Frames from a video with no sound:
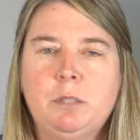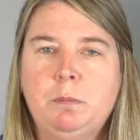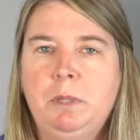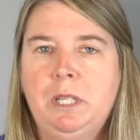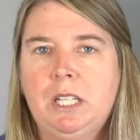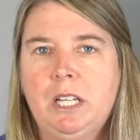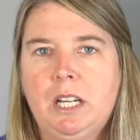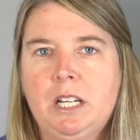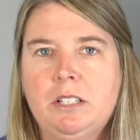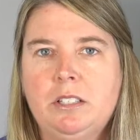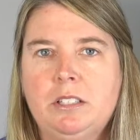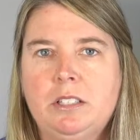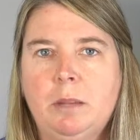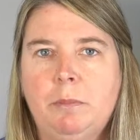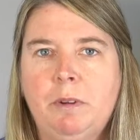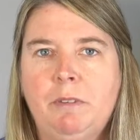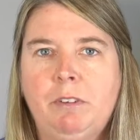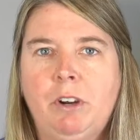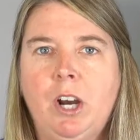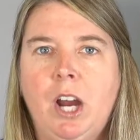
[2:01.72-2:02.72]
because
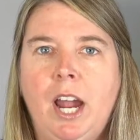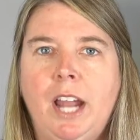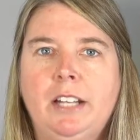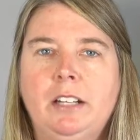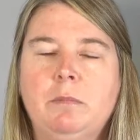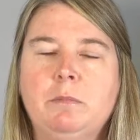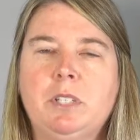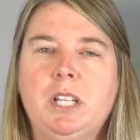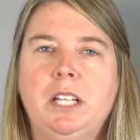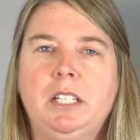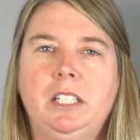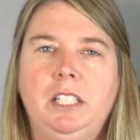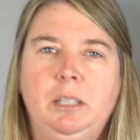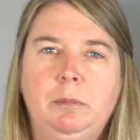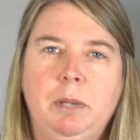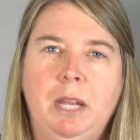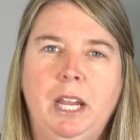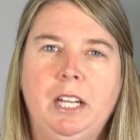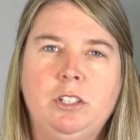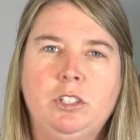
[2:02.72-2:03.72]
some of our items on
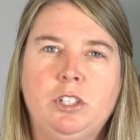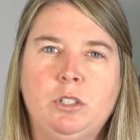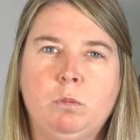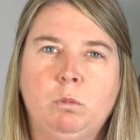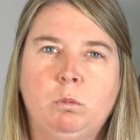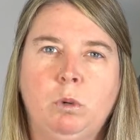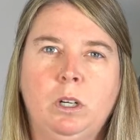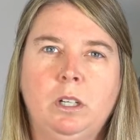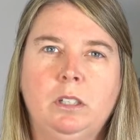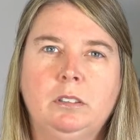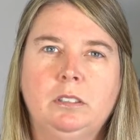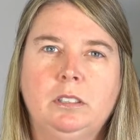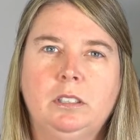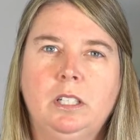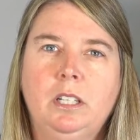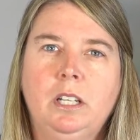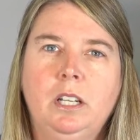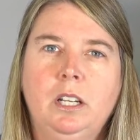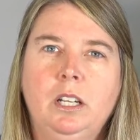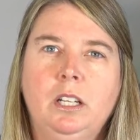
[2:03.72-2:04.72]
eBay just weren't
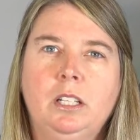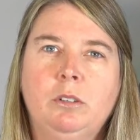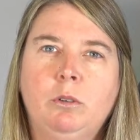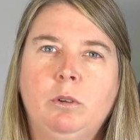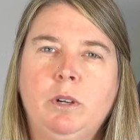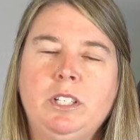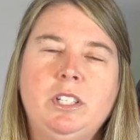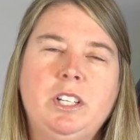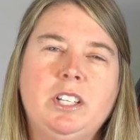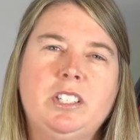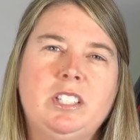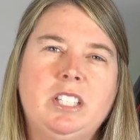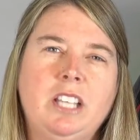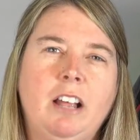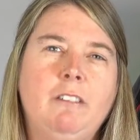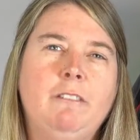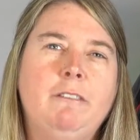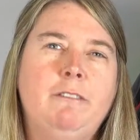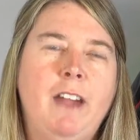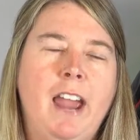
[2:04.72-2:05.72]
going to
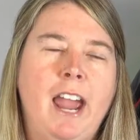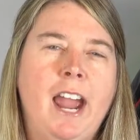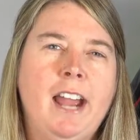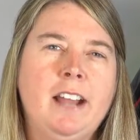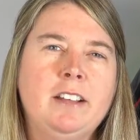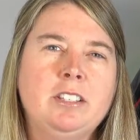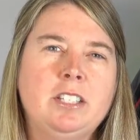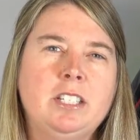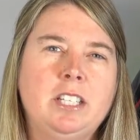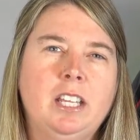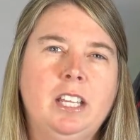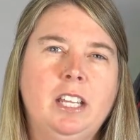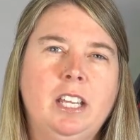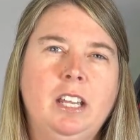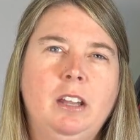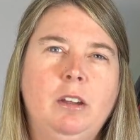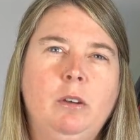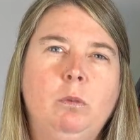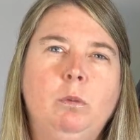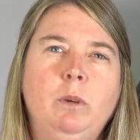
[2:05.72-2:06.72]
sell fast.
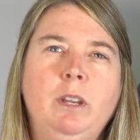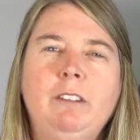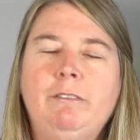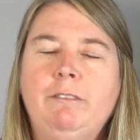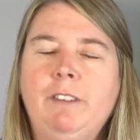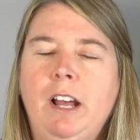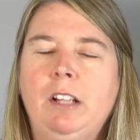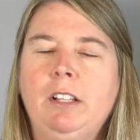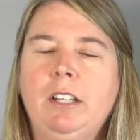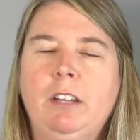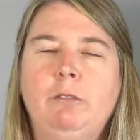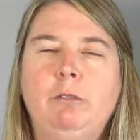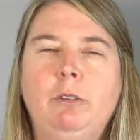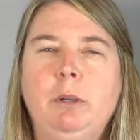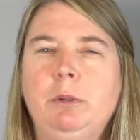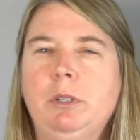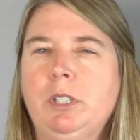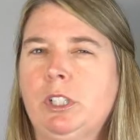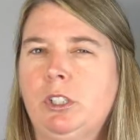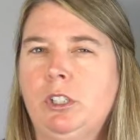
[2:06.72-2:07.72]
We felt if we
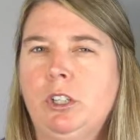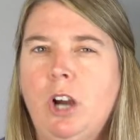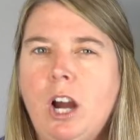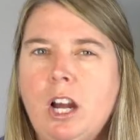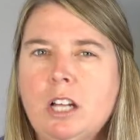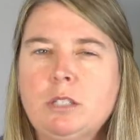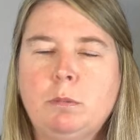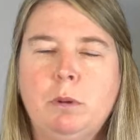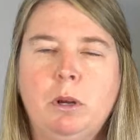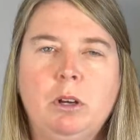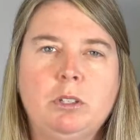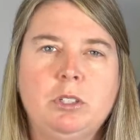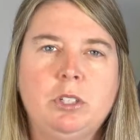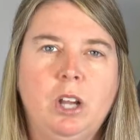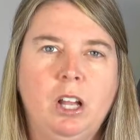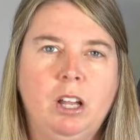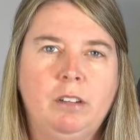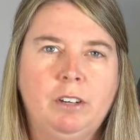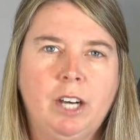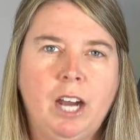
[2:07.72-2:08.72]
were to cross-post
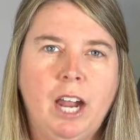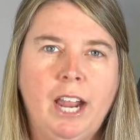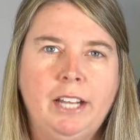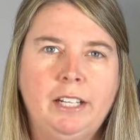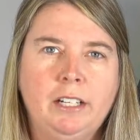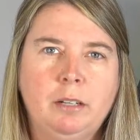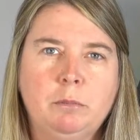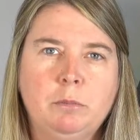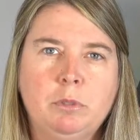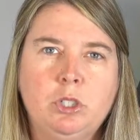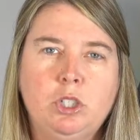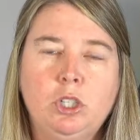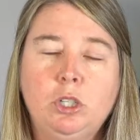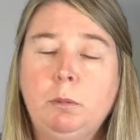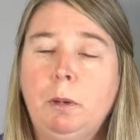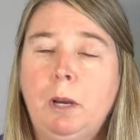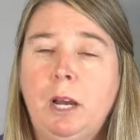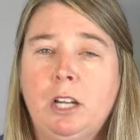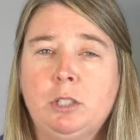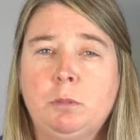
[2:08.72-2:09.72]
all of our items to
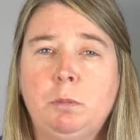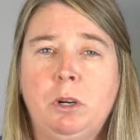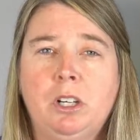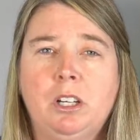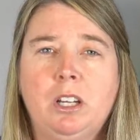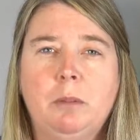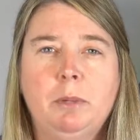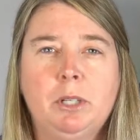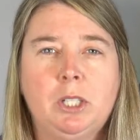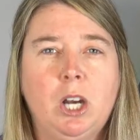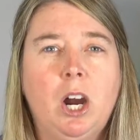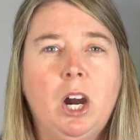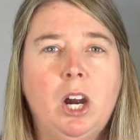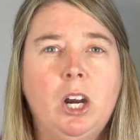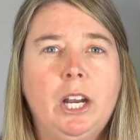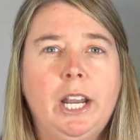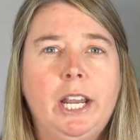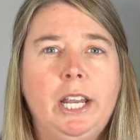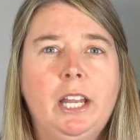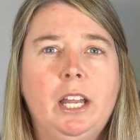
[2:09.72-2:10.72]
Poshmark and
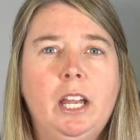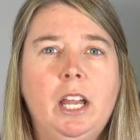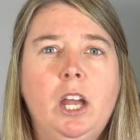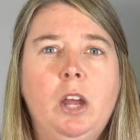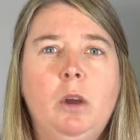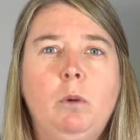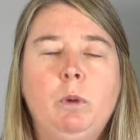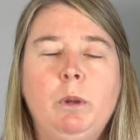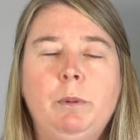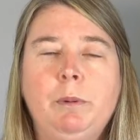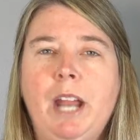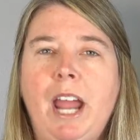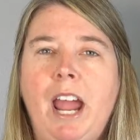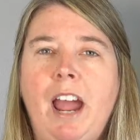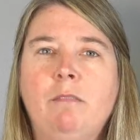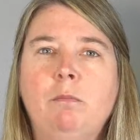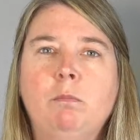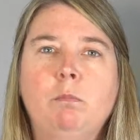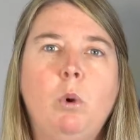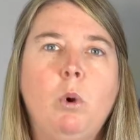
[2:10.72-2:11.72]
Mercari, we would
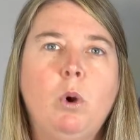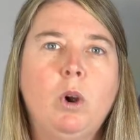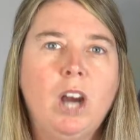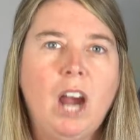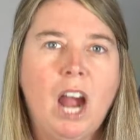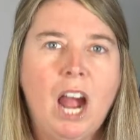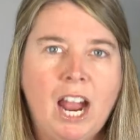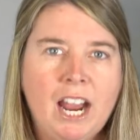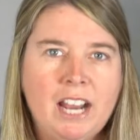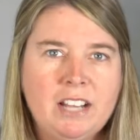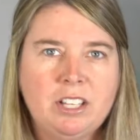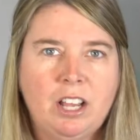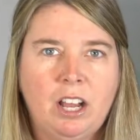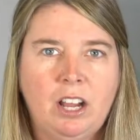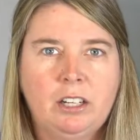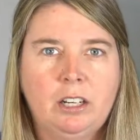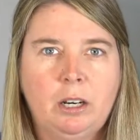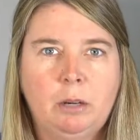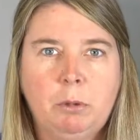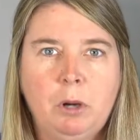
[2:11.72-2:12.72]
have more eyes
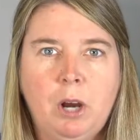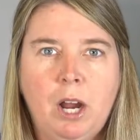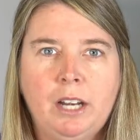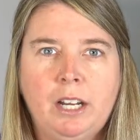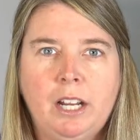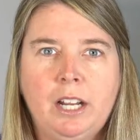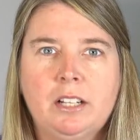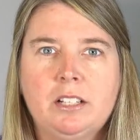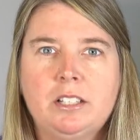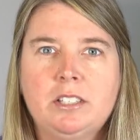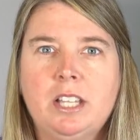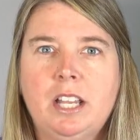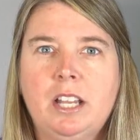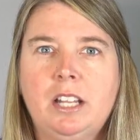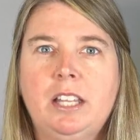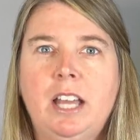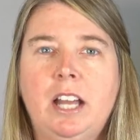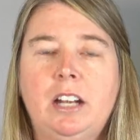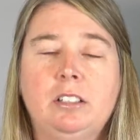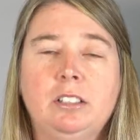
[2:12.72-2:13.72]
on our products
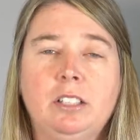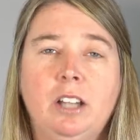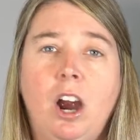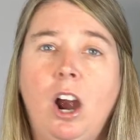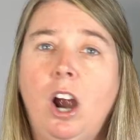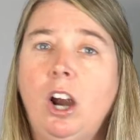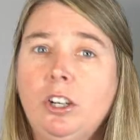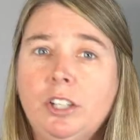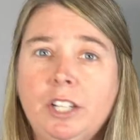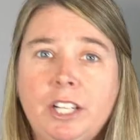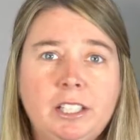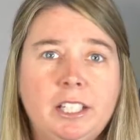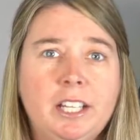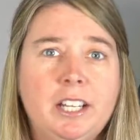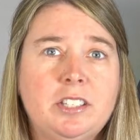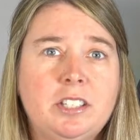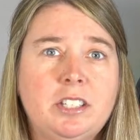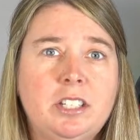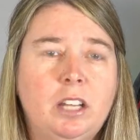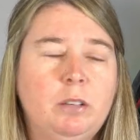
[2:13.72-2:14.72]
that are already
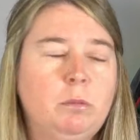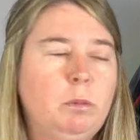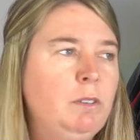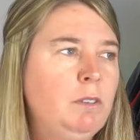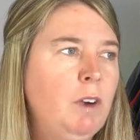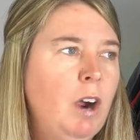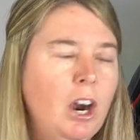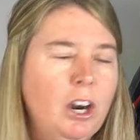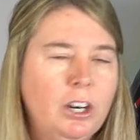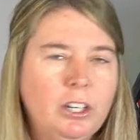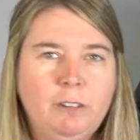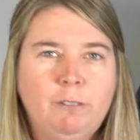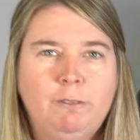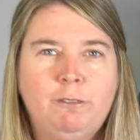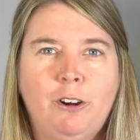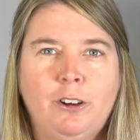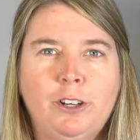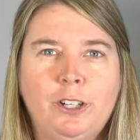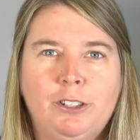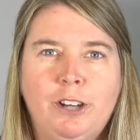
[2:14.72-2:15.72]
listed. We've already
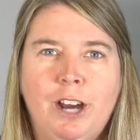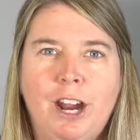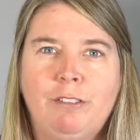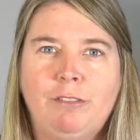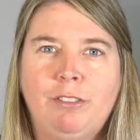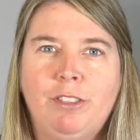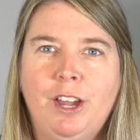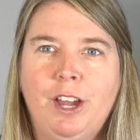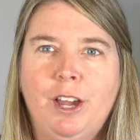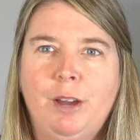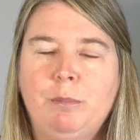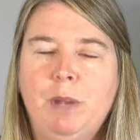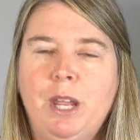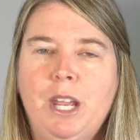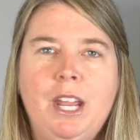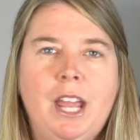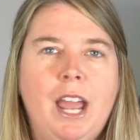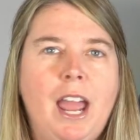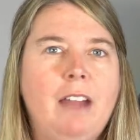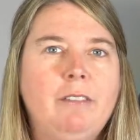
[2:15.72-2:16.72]
photographed them.
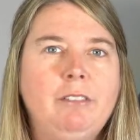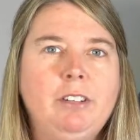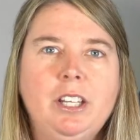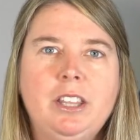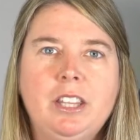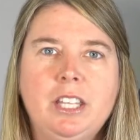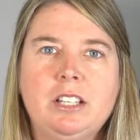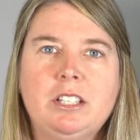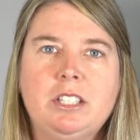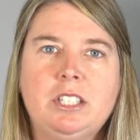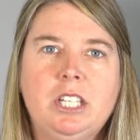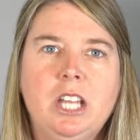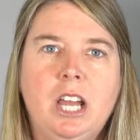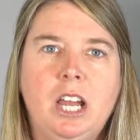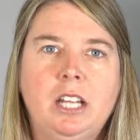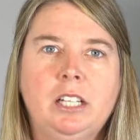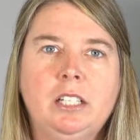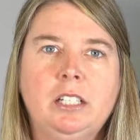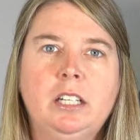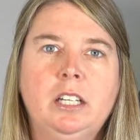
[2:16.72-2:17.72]
Everything's
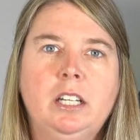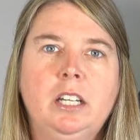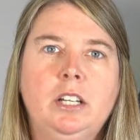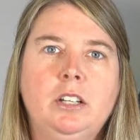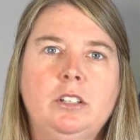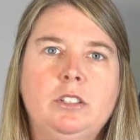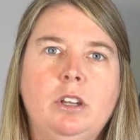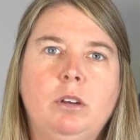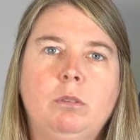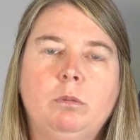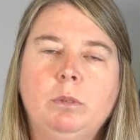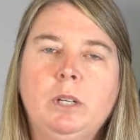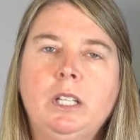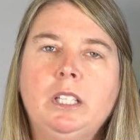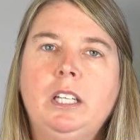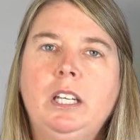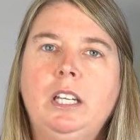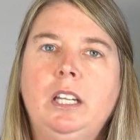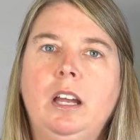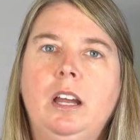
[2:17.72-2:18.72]
done. So
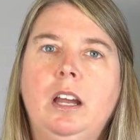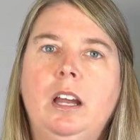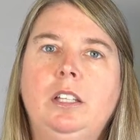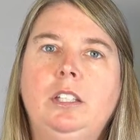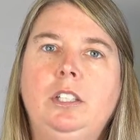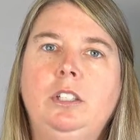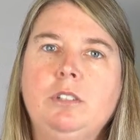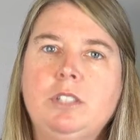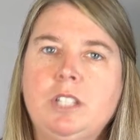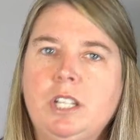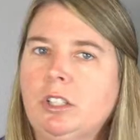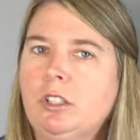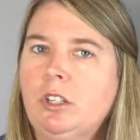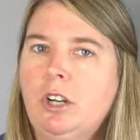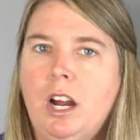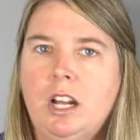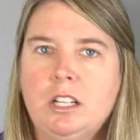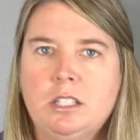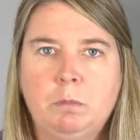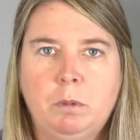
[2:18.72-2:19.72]
really using a
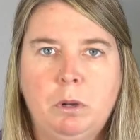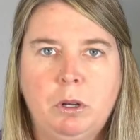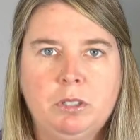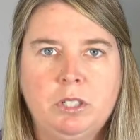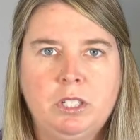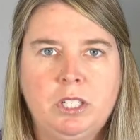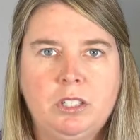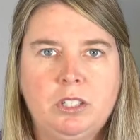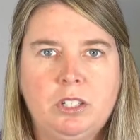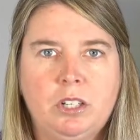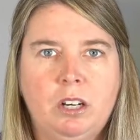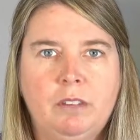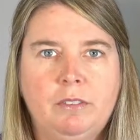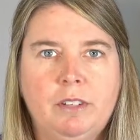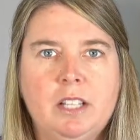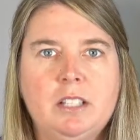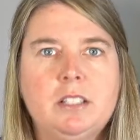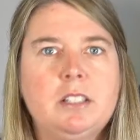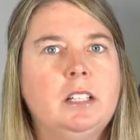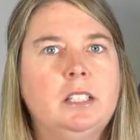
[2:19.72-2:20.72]
cross-posting
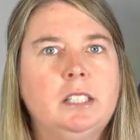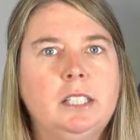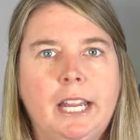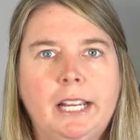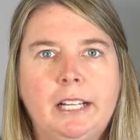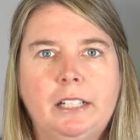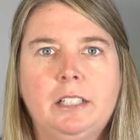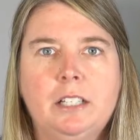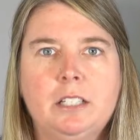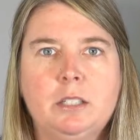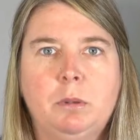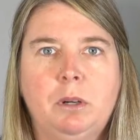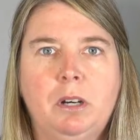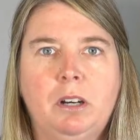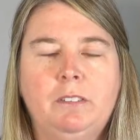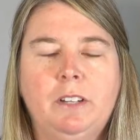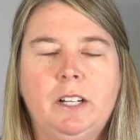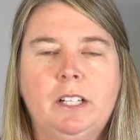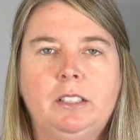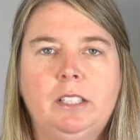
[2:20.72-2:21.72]
service like List
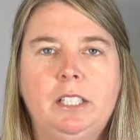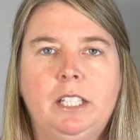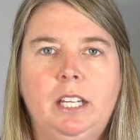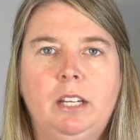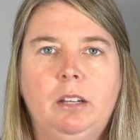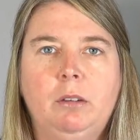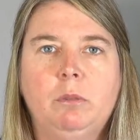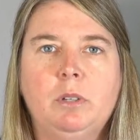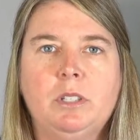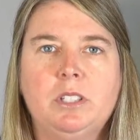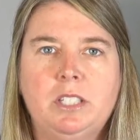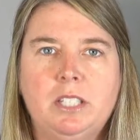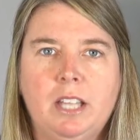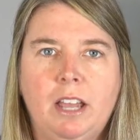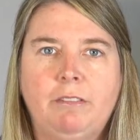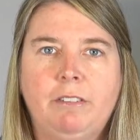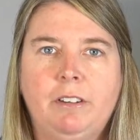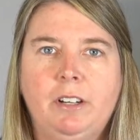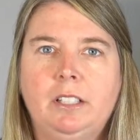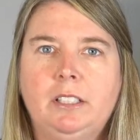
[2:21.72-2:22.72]
Perfectly was
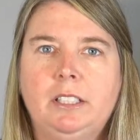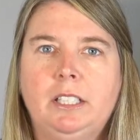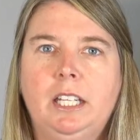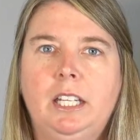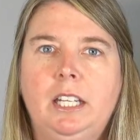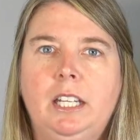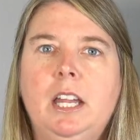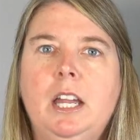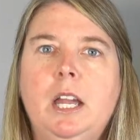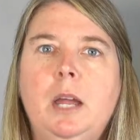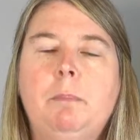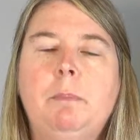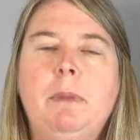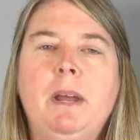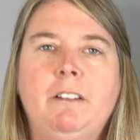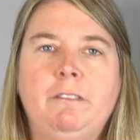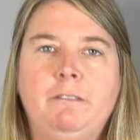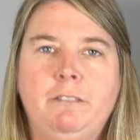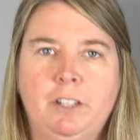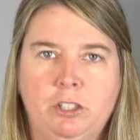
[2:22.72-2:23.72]
definitely
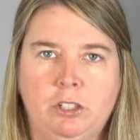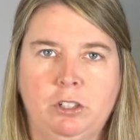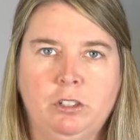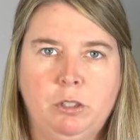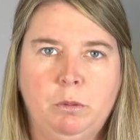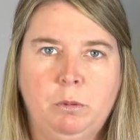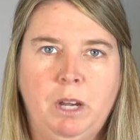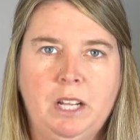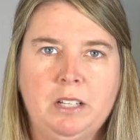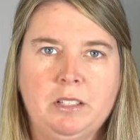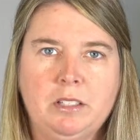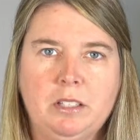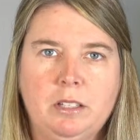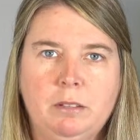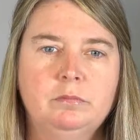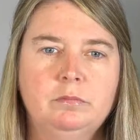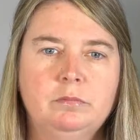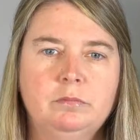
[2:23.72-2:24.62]
beneficial to us.